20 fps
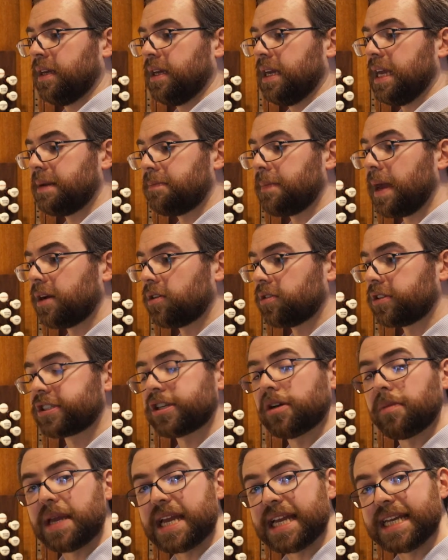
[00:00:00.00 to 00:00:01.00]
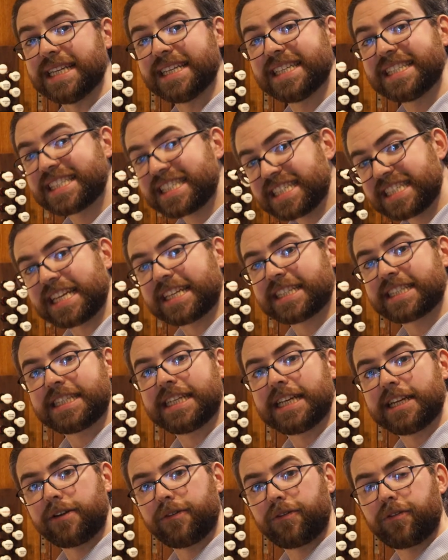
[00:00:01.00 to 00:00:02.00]
It may also mean
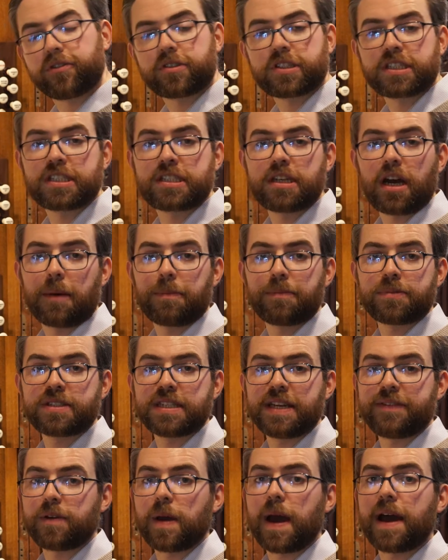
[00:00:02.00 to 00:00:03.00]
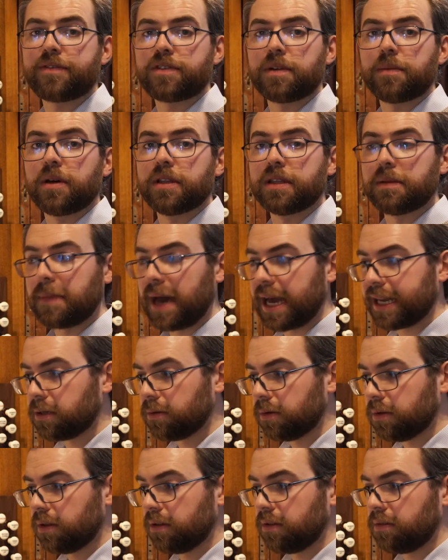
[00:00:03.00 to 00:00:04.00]
16-foot stops if you have them on the
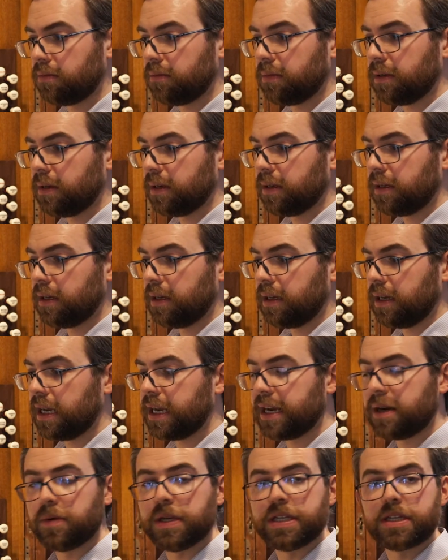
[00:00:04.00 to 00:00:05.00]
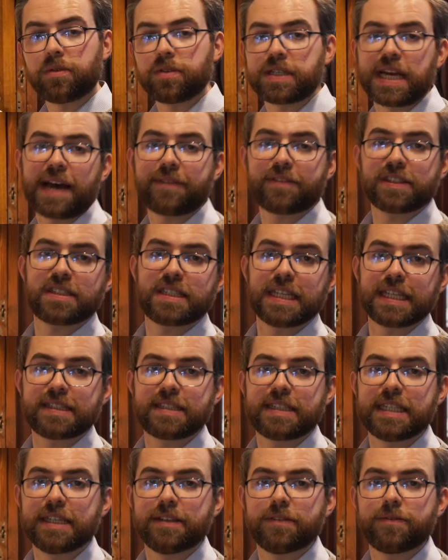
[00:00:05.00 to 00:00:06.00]
manual. Here we don't have a
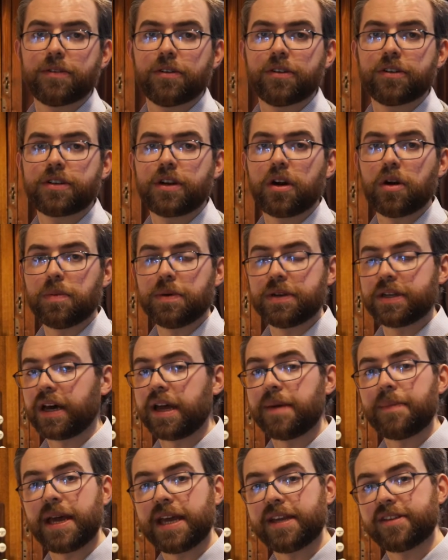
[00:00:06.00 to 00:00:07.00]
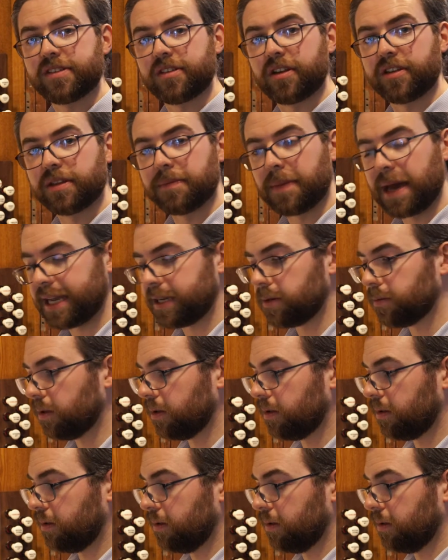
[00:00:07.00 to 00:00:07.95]
16-foot open diapason on the manual.